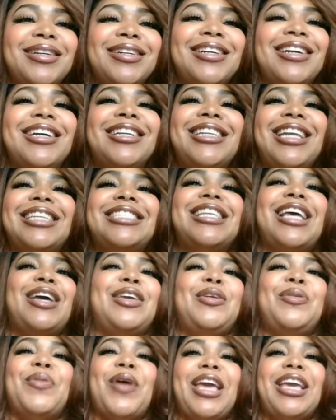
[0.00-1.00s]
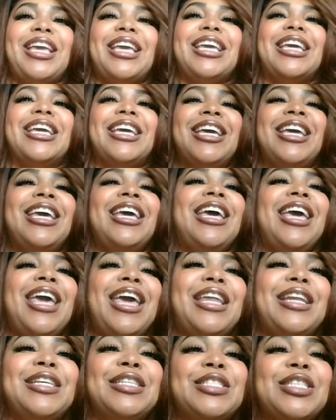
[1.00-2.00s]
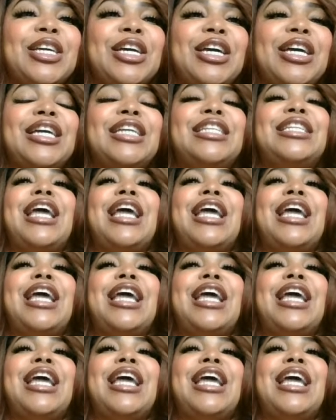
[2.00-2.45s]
That's how you make it. And it's good.